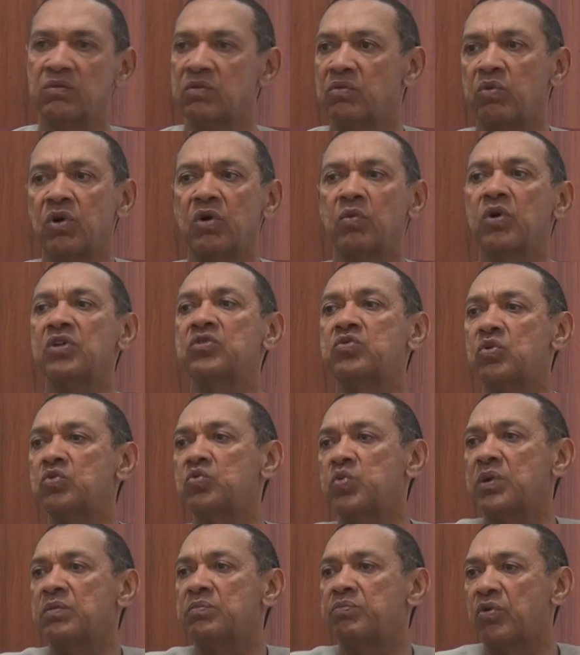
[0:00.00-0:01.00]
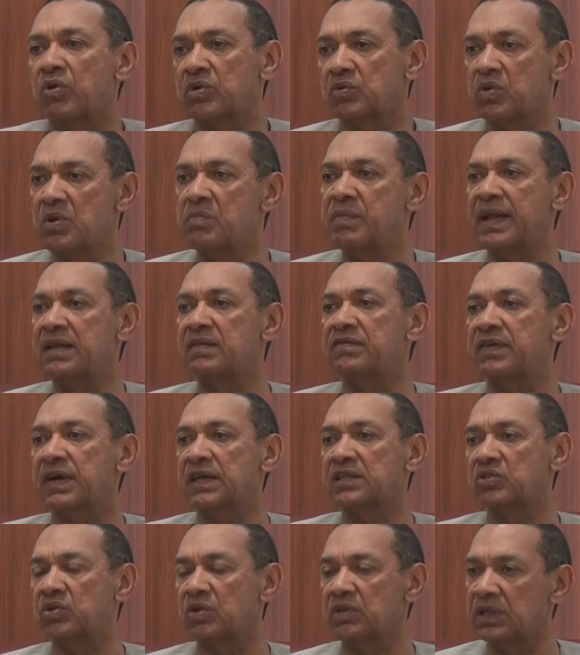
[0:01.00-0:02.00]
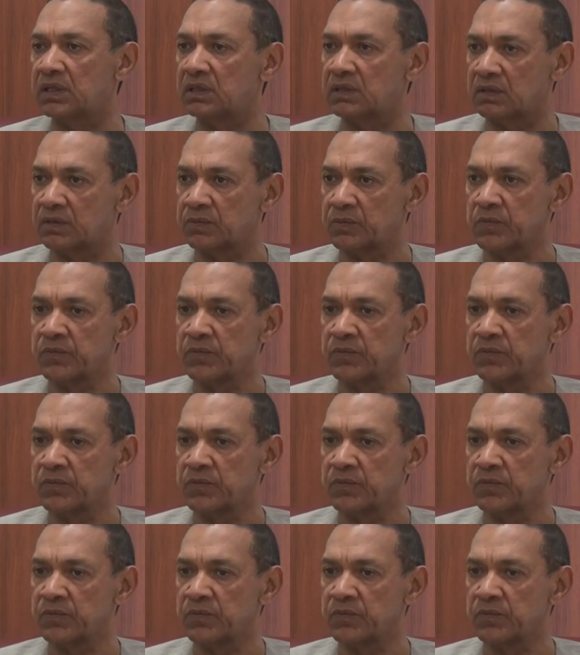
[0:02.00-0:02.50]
What don't we import? We manufacture little.